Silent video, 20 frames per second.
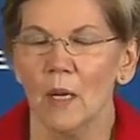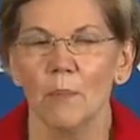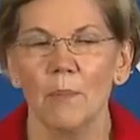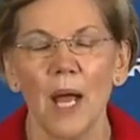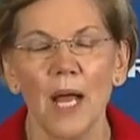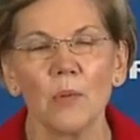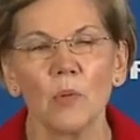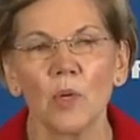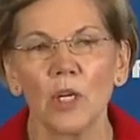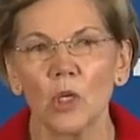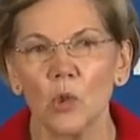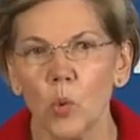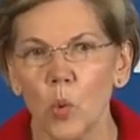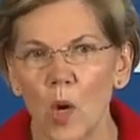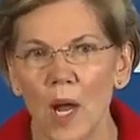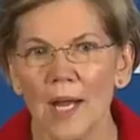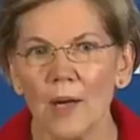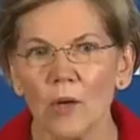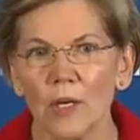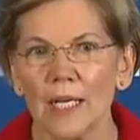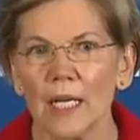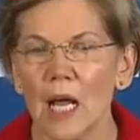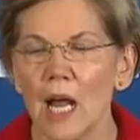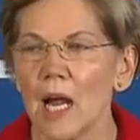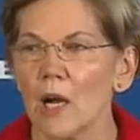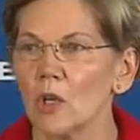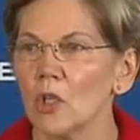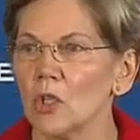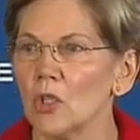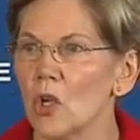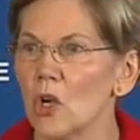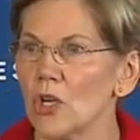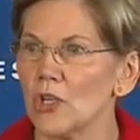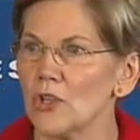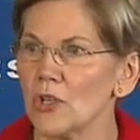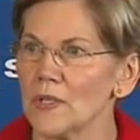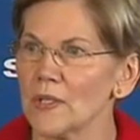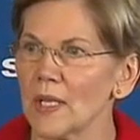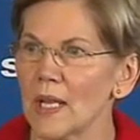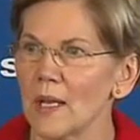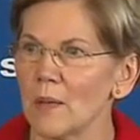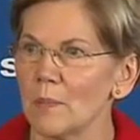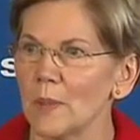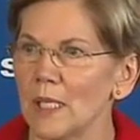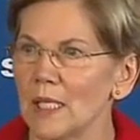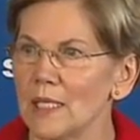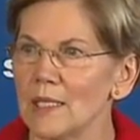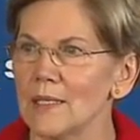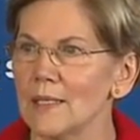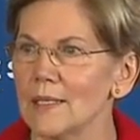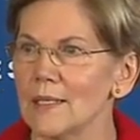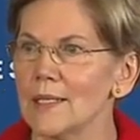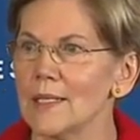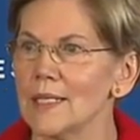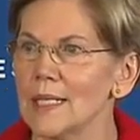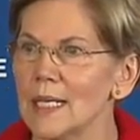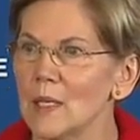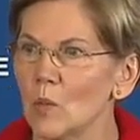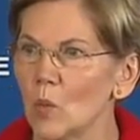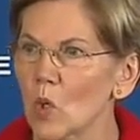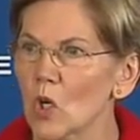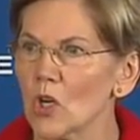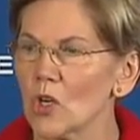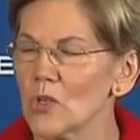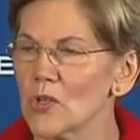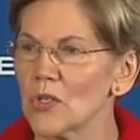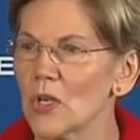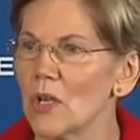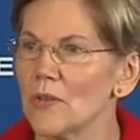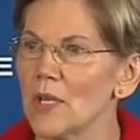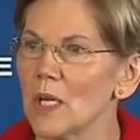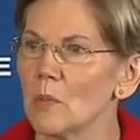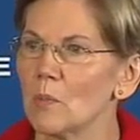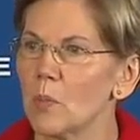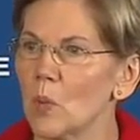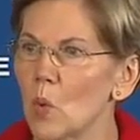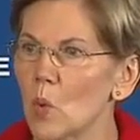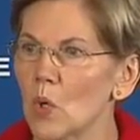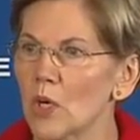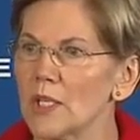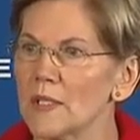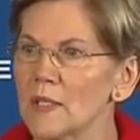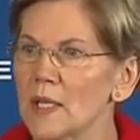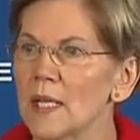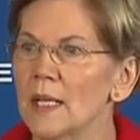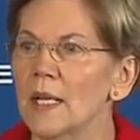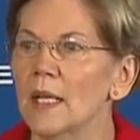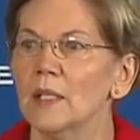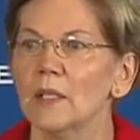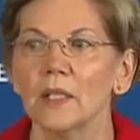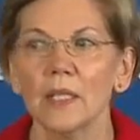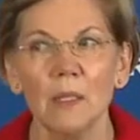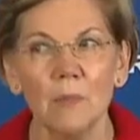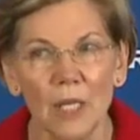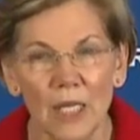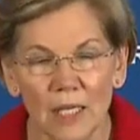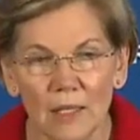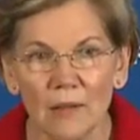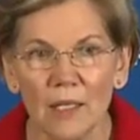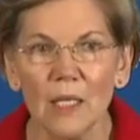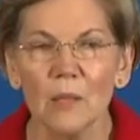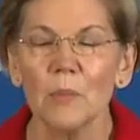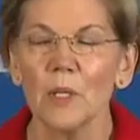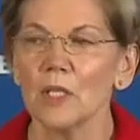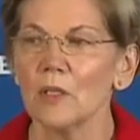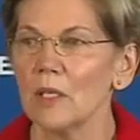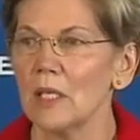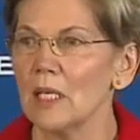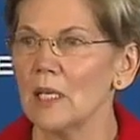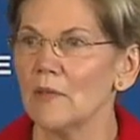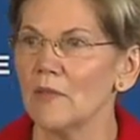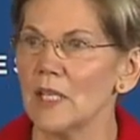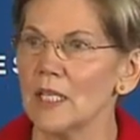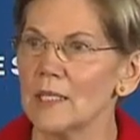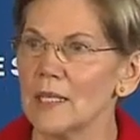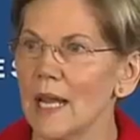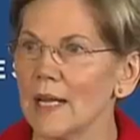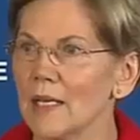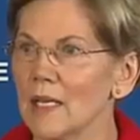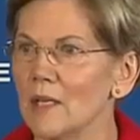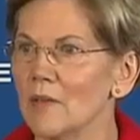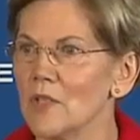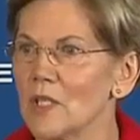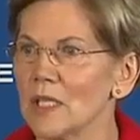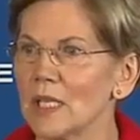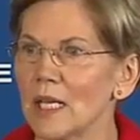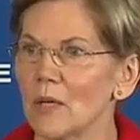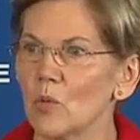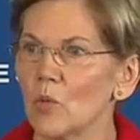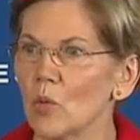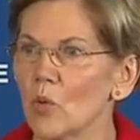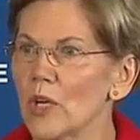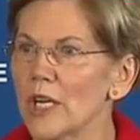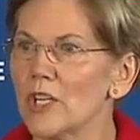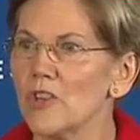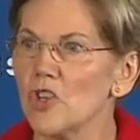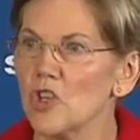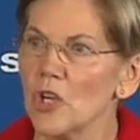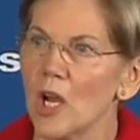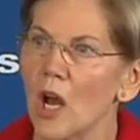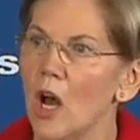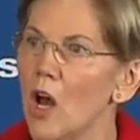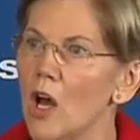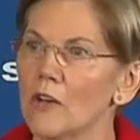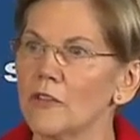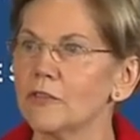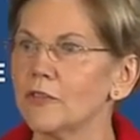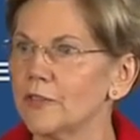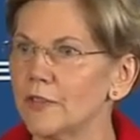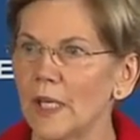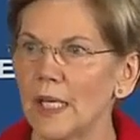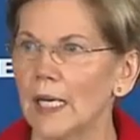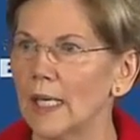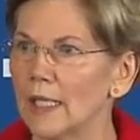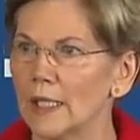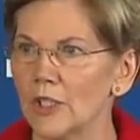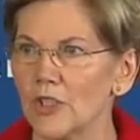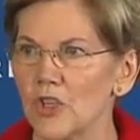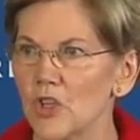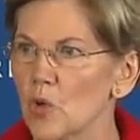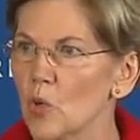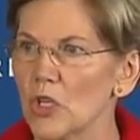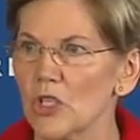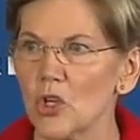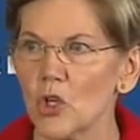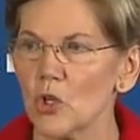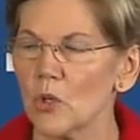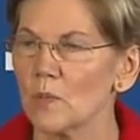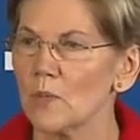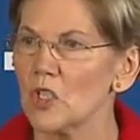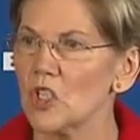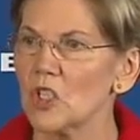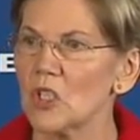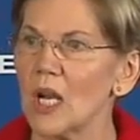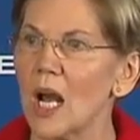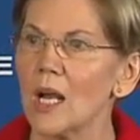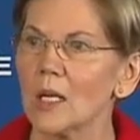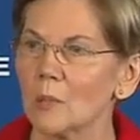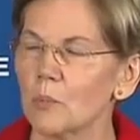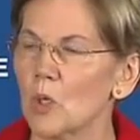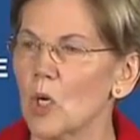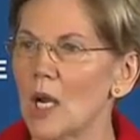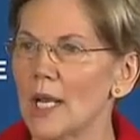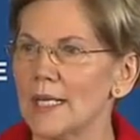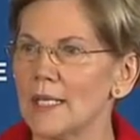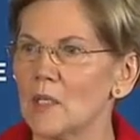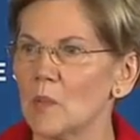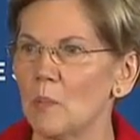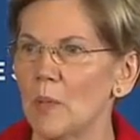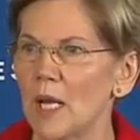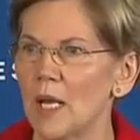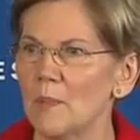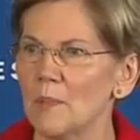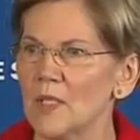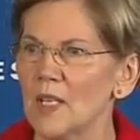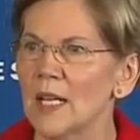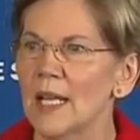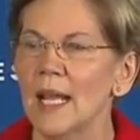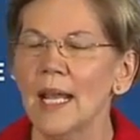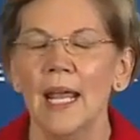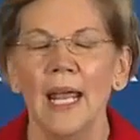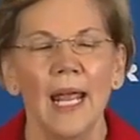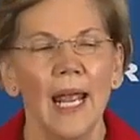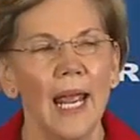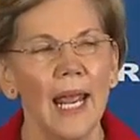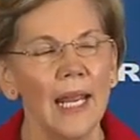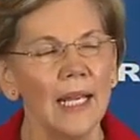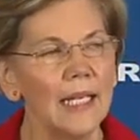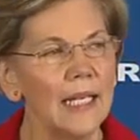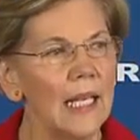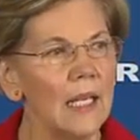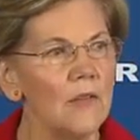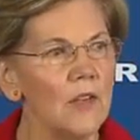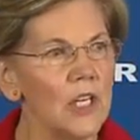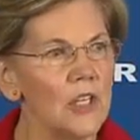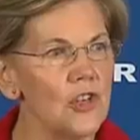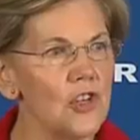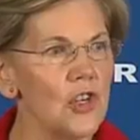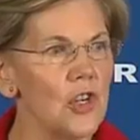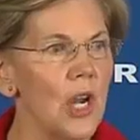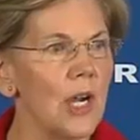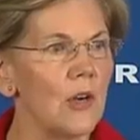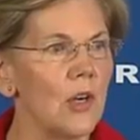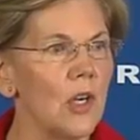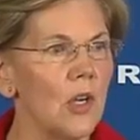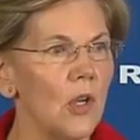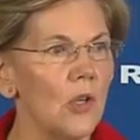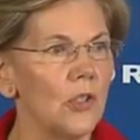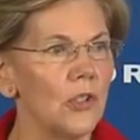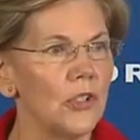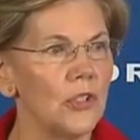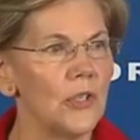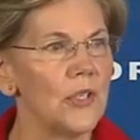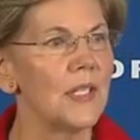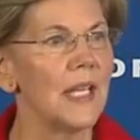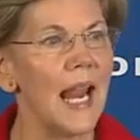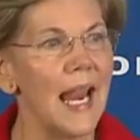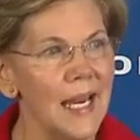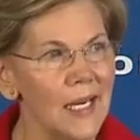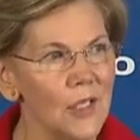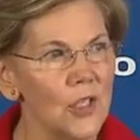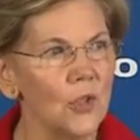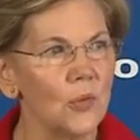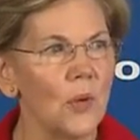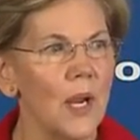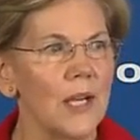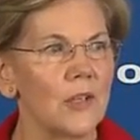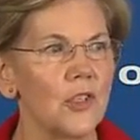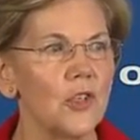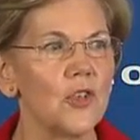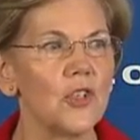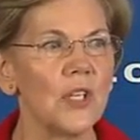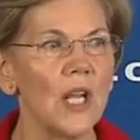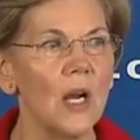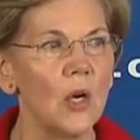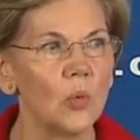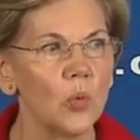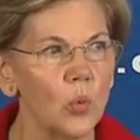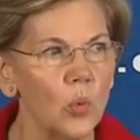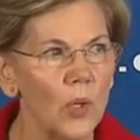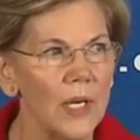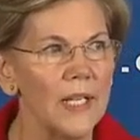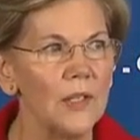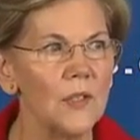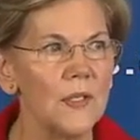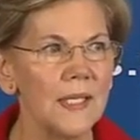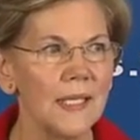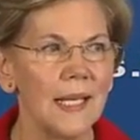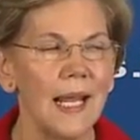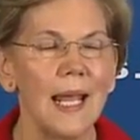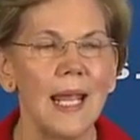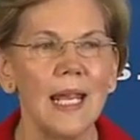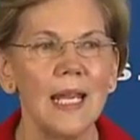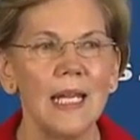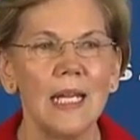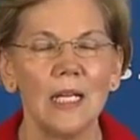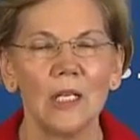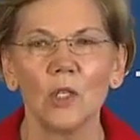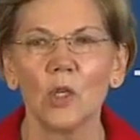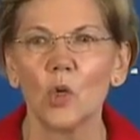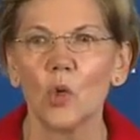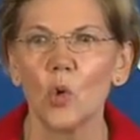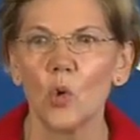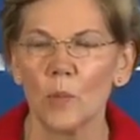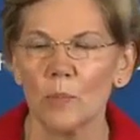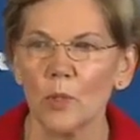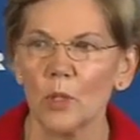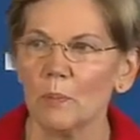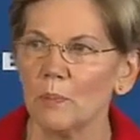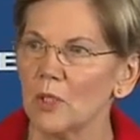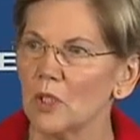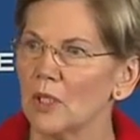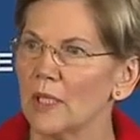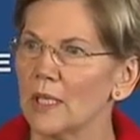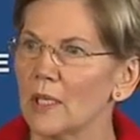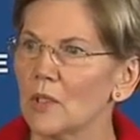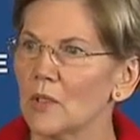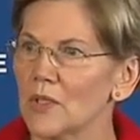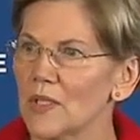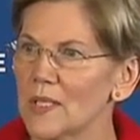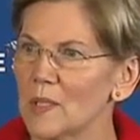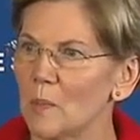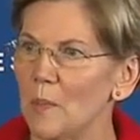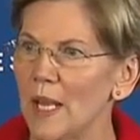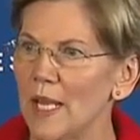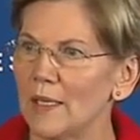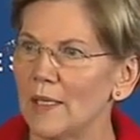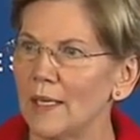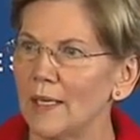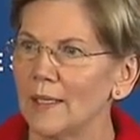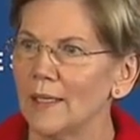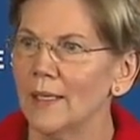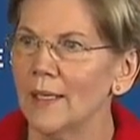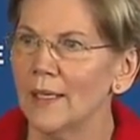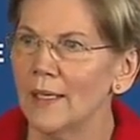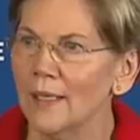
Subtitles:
By requiring our largest companies to seat workers on their boards, limiting the ability of executives to get rich off short-term stock price bumps, and giving shareholders and directors a real say in corporate political spending,